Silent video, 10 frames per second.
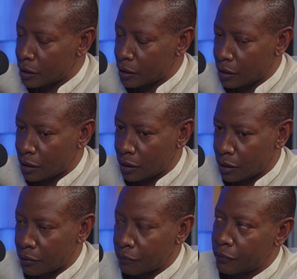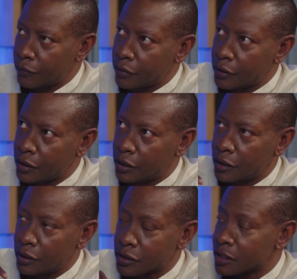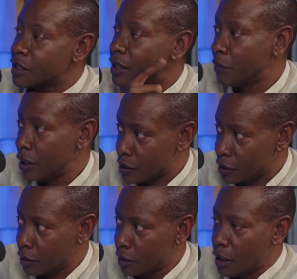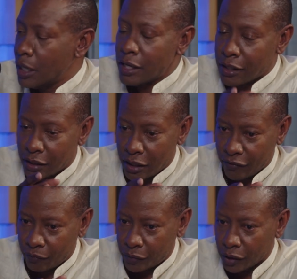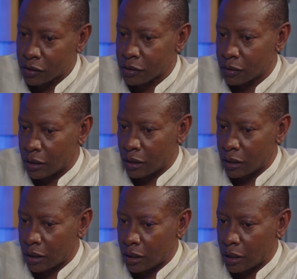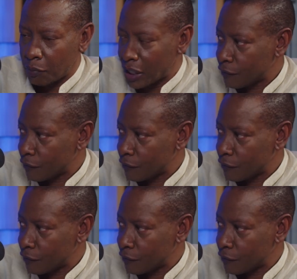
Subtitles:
the sustainability, they have built a